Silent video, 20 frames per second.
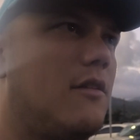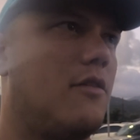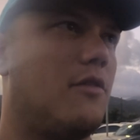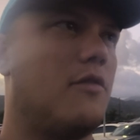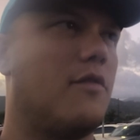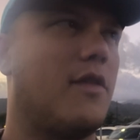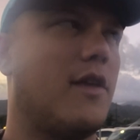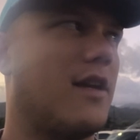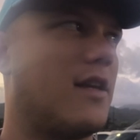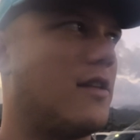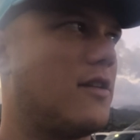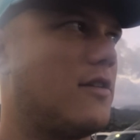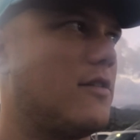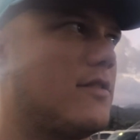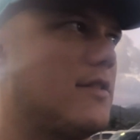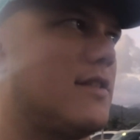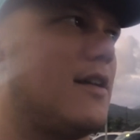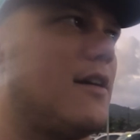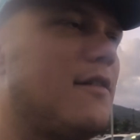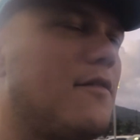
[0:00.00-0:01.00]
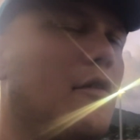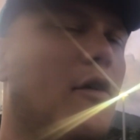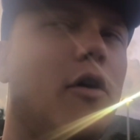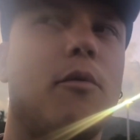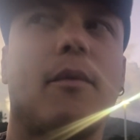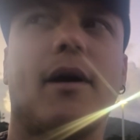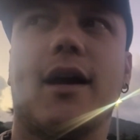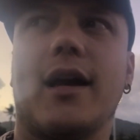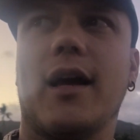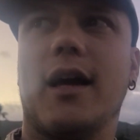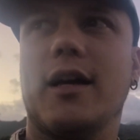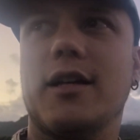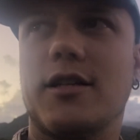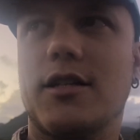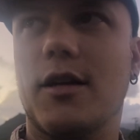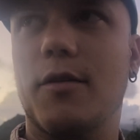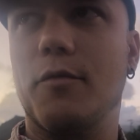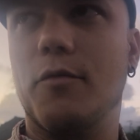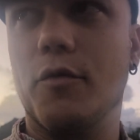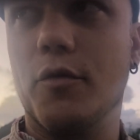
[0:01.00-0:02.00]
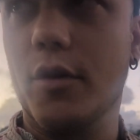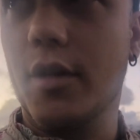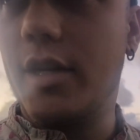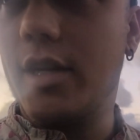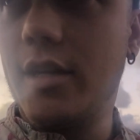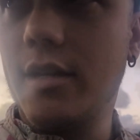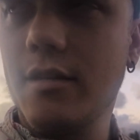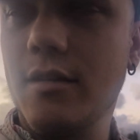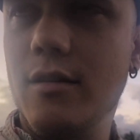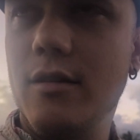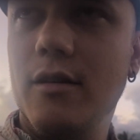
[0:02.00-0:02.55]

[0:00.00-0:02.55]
You're thinking to yourself, oh my gosh, I'm free.